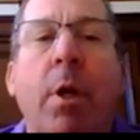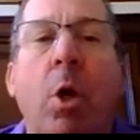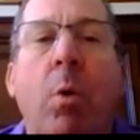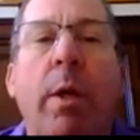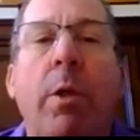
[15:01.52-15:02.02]

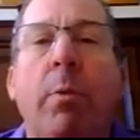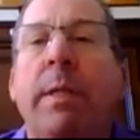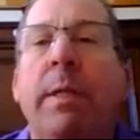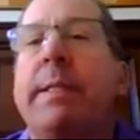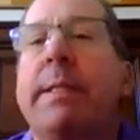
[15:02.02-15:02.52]
Well, the real
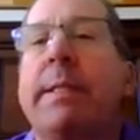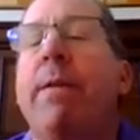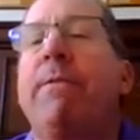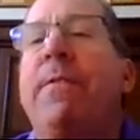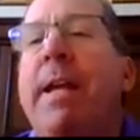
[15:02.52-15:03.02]
estate agent
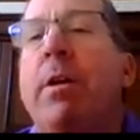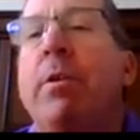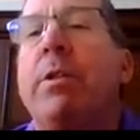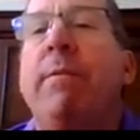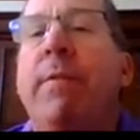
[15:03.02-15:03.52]
failed to
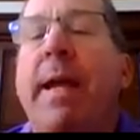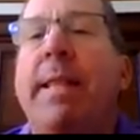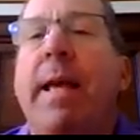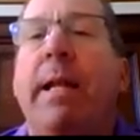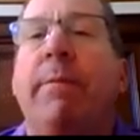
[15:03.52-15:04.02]
convey
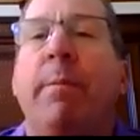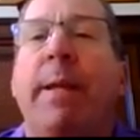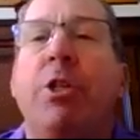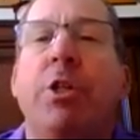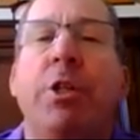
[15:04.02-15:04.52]
that
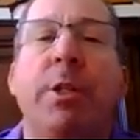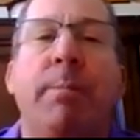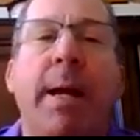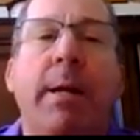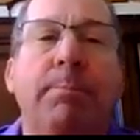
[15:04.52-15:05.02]
information to the
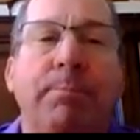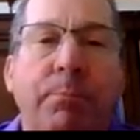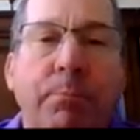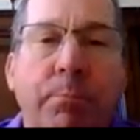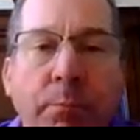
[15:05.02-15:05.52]
buyer,
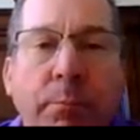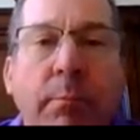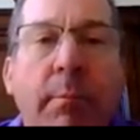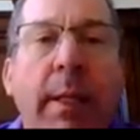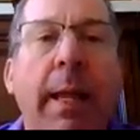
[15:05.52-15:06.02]

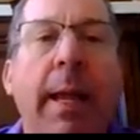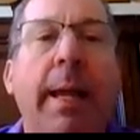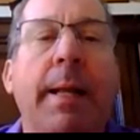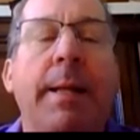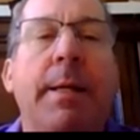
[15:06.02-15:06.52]

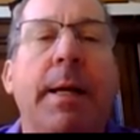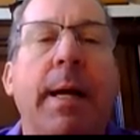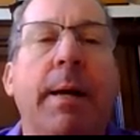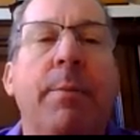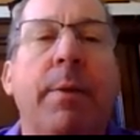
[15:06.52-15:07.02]
and
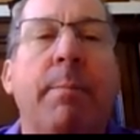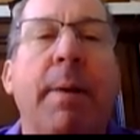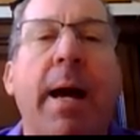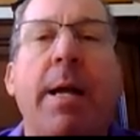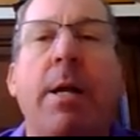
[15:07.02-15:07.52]
the
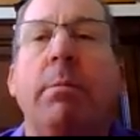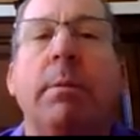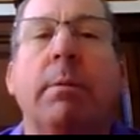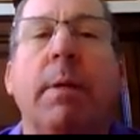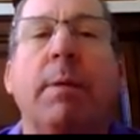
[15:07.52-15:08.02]
buyer,
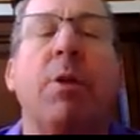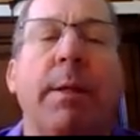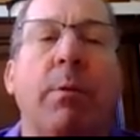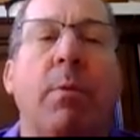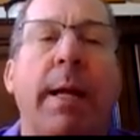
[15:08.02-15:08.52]
I'm sorry,
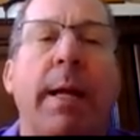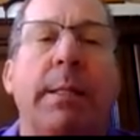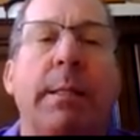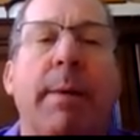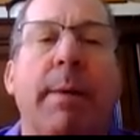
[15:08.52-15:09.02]
Ryan is
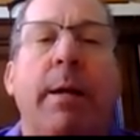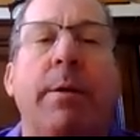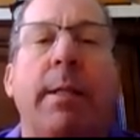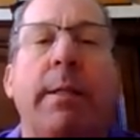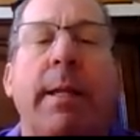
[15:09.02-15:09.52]
the buyer,
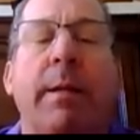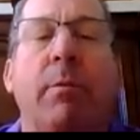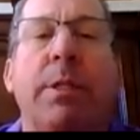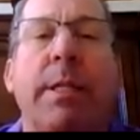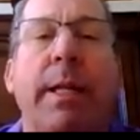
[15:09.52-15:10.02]
not the real
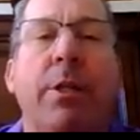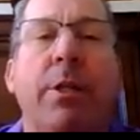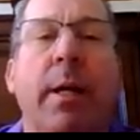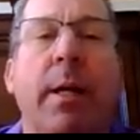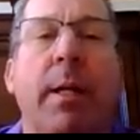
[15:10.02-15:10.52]
estate agent.
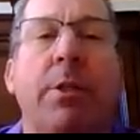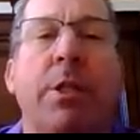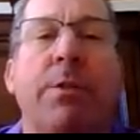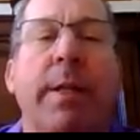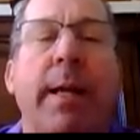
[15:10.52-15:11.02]
I
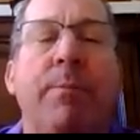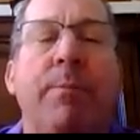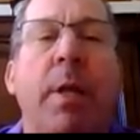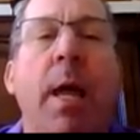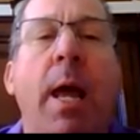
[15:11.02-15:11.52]
apologize for that.
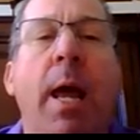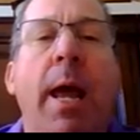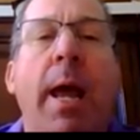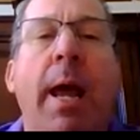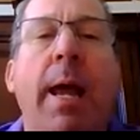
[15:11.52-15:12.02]

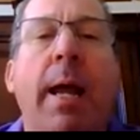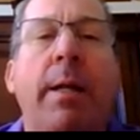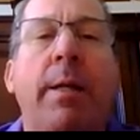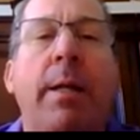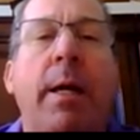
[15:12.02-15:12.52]
And then